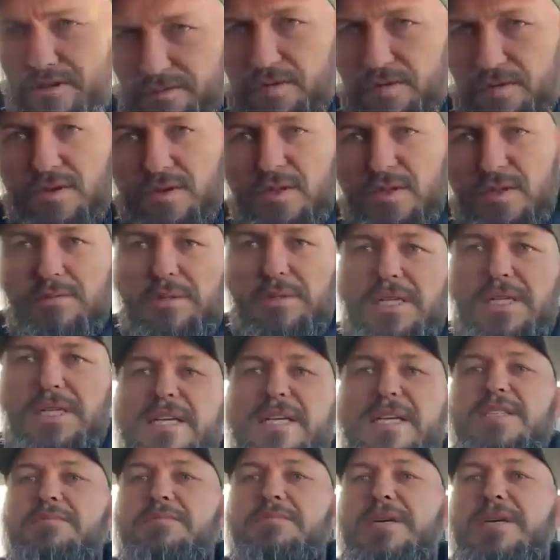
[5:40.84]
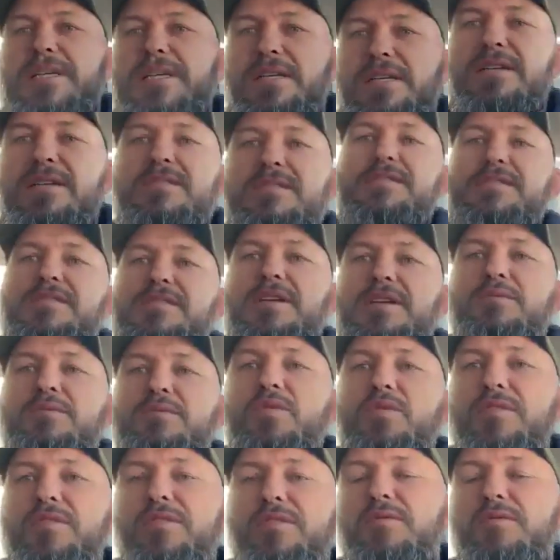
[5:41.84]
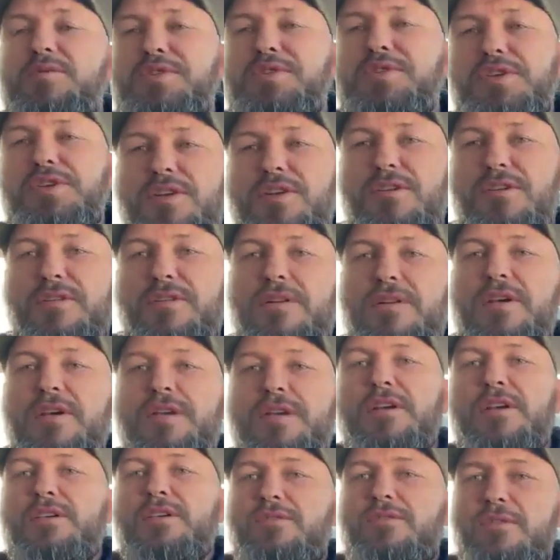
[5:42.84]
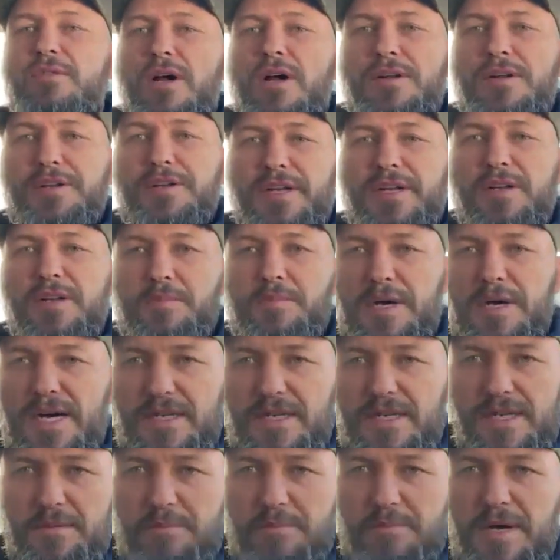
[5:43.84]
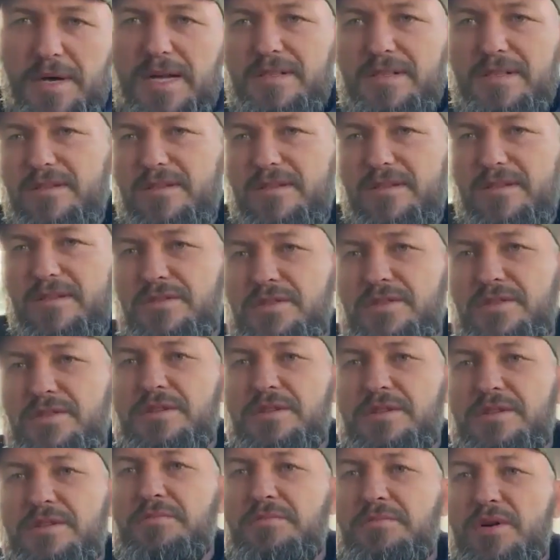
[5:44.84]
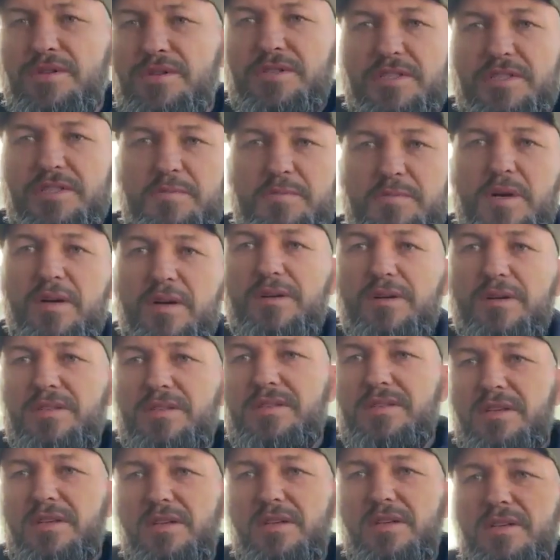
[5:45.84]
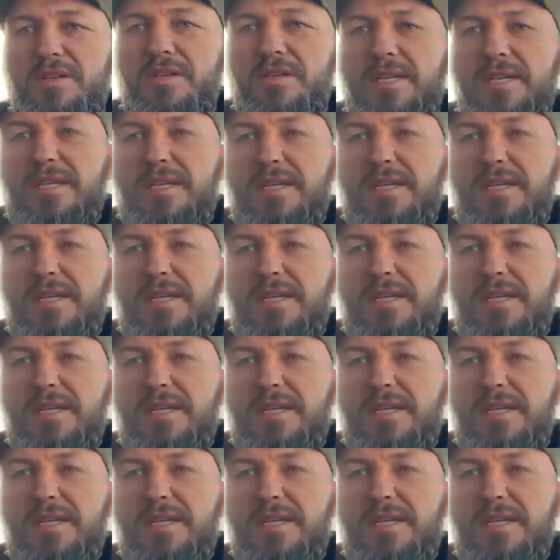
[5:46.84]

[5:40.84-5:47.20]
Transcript: for a little bit less money, it doesn't seem worth it when you can run, hit a bag, hit pads, and just boxing sparring. So